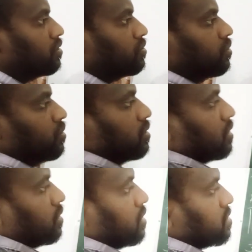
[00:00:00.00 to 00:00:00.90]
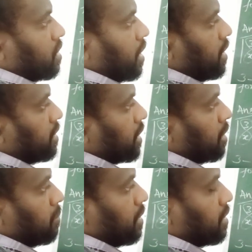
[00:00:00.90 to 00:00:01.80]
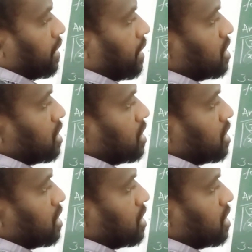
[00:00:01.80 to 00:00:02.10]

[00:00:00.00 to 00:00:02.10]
So this 8 can be written